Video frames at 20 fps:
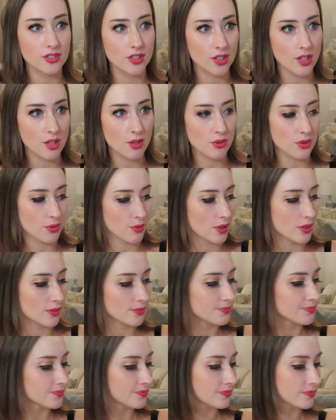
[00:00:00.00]
to go through.
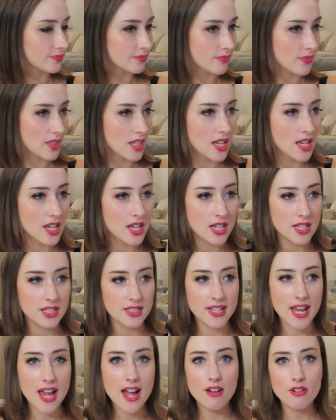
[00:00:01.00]

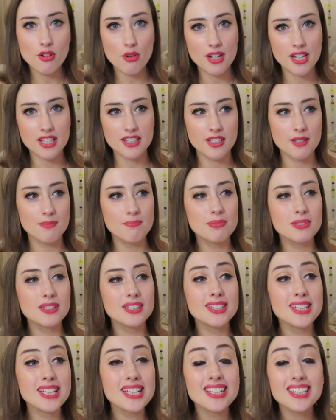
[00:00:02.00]
Now going in
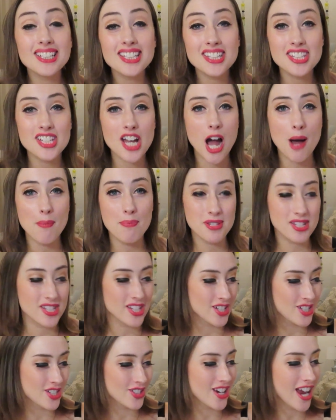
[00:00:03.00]
completely the
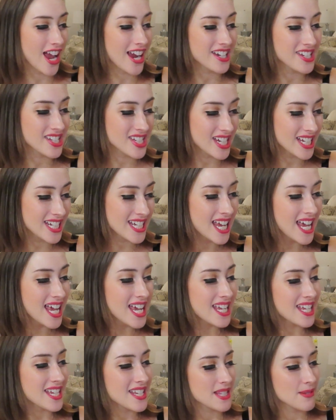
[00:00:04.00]
opposite direction
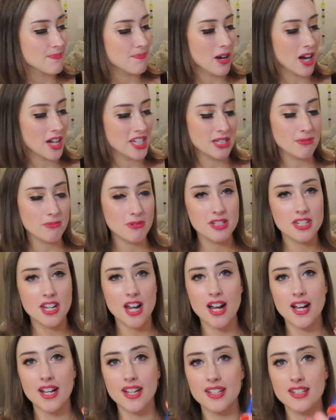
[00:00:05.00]
is Bond No.
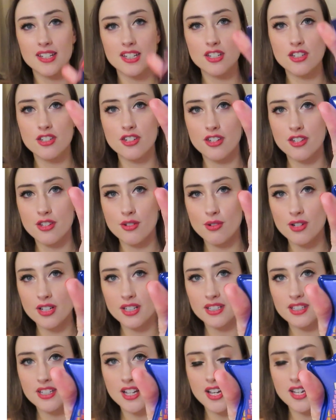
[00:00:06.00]
9, New
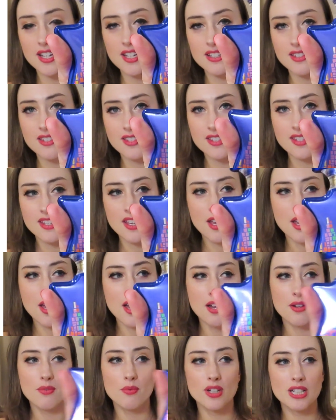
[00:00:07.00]
York Nights.
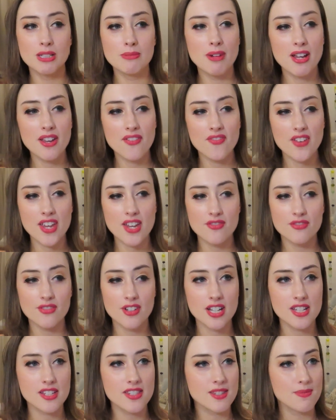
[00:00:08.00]
One of my
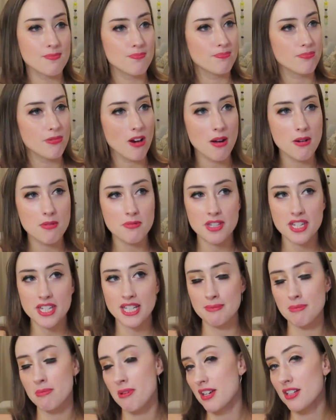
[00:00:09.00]
favorites, probably
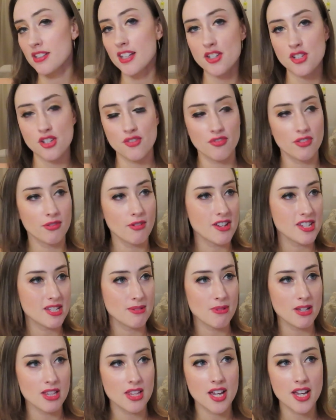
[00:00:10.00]
in my collection for the rest
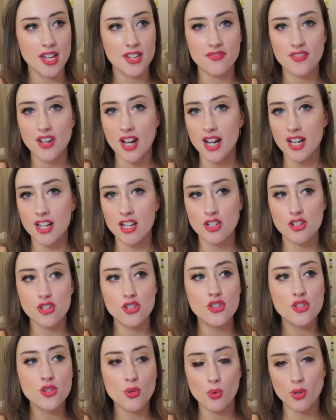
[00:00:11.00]
of my life. I
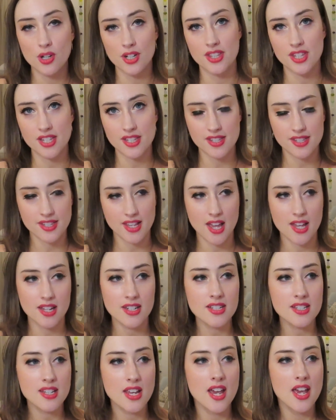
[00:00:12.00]
adore this
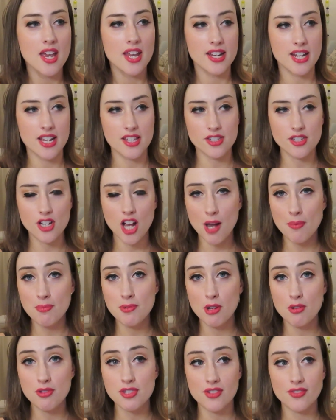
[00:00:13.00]
scent. It has top
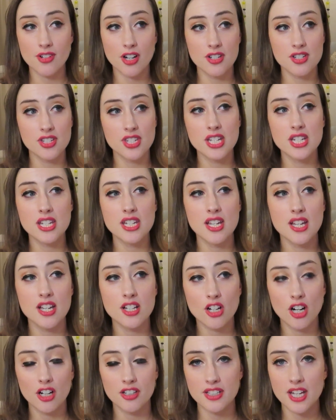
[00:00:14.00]
notes of gardenia,
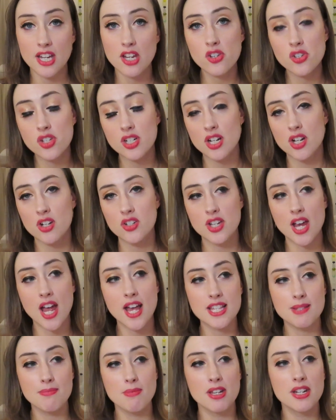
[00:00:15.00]
carnation, and
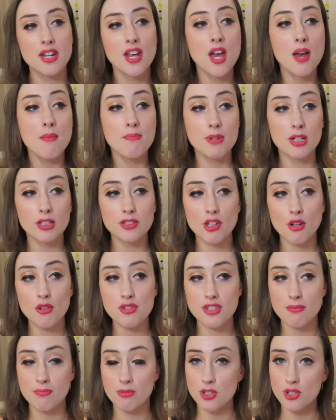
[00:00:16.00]
jasmine, middle
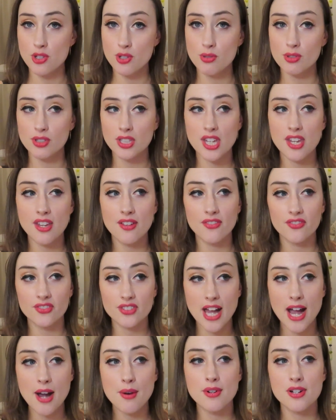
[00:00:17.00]
notes of patchouli,
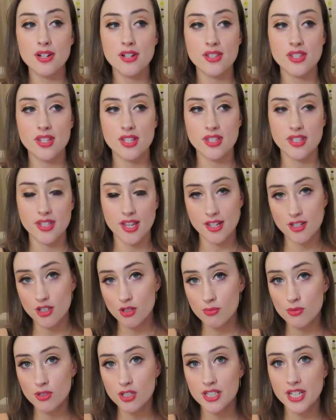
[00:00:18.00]
flowers,
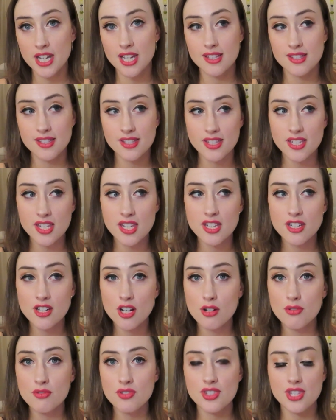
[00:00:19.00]
sandalwood, and sea
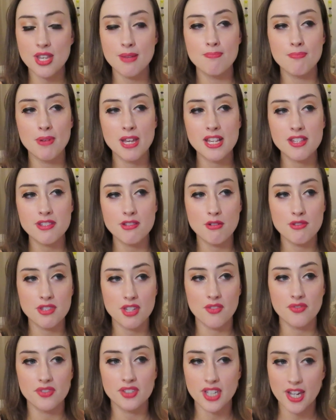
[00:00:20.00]
notes, and base notes
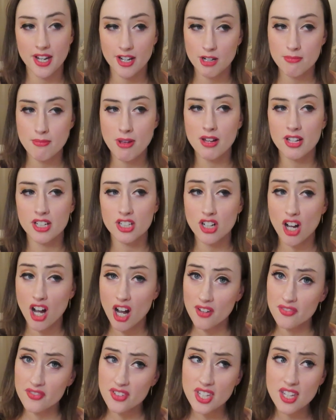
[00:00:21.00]
of caramel and
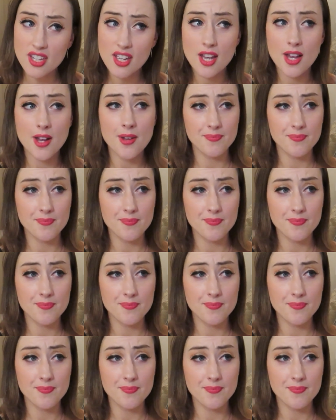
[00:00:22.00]
coffee.